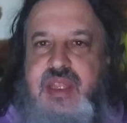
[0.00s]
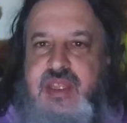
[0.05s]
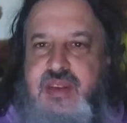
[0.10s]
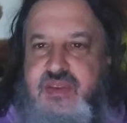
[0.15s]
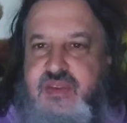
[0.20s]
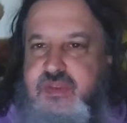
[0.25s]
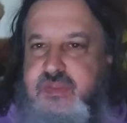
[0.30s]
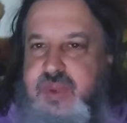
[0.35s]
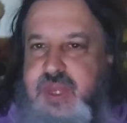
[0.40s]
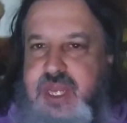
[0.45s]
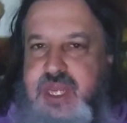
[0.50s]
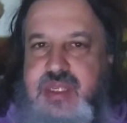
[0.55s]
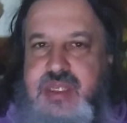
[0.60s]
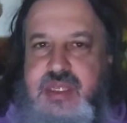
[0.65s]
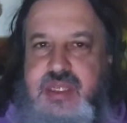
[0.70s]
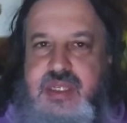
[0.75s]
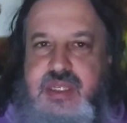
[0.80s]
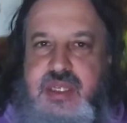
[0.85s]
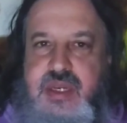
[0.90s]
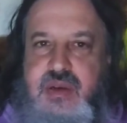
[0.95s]
the different
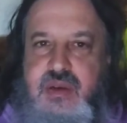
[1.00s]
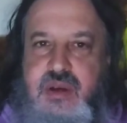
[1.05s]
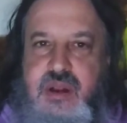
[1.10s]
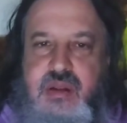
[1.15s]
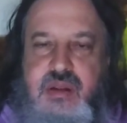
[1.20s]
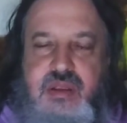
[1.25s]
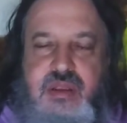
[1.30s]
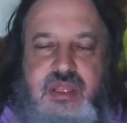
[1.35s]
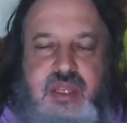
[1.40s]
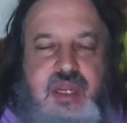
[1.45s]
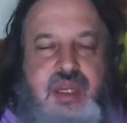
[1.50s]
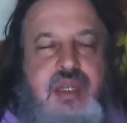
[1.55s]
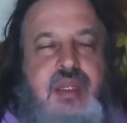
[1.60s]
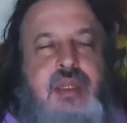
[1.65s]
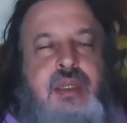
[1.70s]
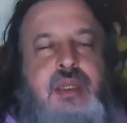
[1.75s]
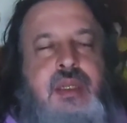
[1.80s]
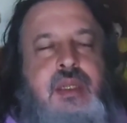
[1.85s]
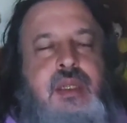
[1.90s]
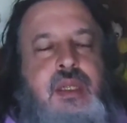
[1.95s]
pieces that are out there.
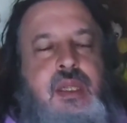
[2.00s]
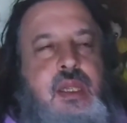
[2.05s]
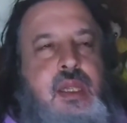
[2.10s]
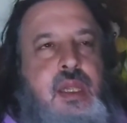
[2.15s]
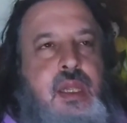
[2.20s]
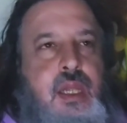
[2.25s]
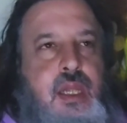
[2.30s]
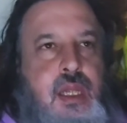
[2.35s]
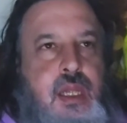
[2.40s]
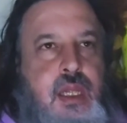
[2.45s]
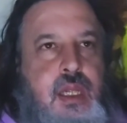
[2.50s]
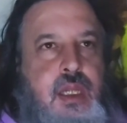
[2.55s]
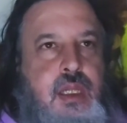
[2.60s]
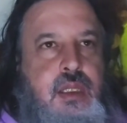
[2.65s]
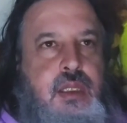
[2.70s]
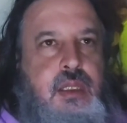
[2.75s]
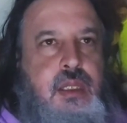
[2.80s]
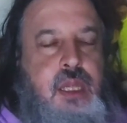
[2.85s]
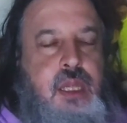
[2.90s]
Uh,